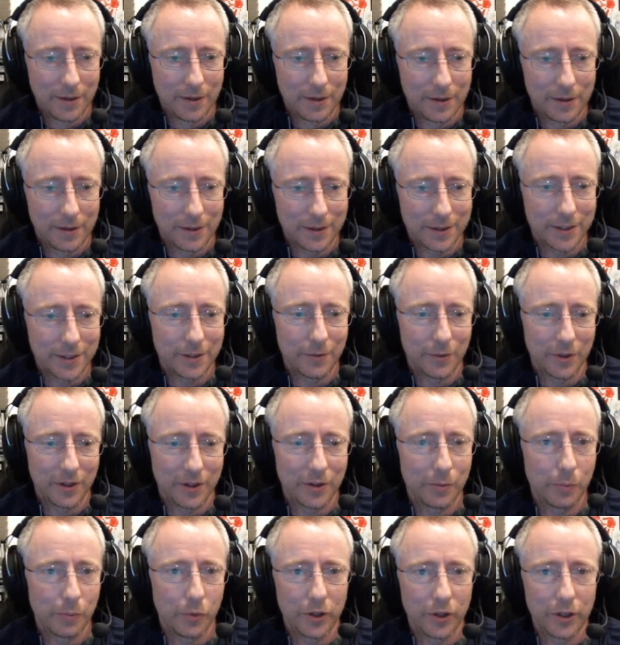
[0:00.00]
Let's get rid of
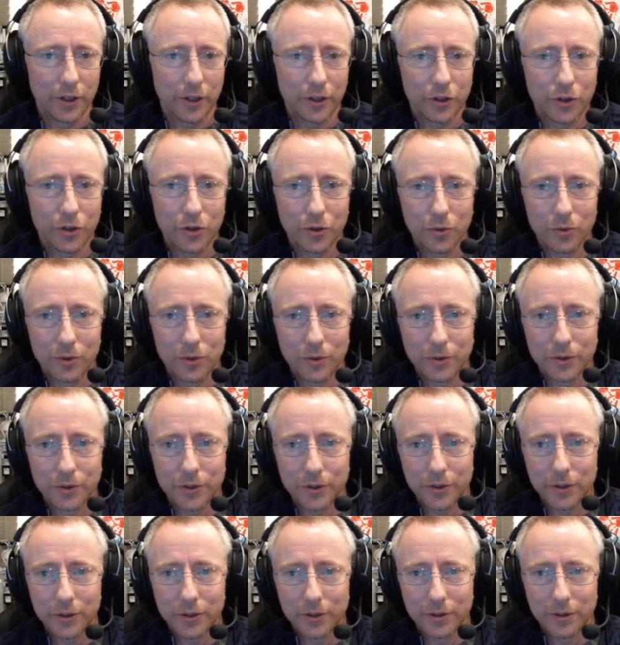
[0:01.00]
the Brig. True
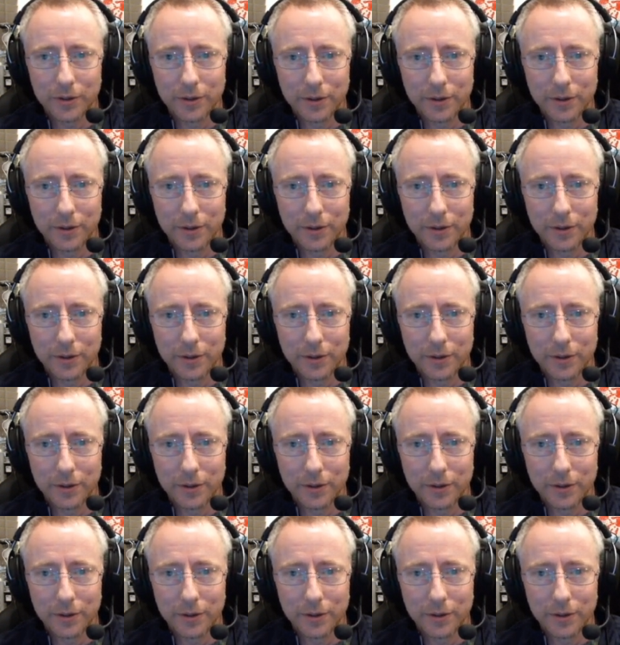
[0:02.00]
Loser,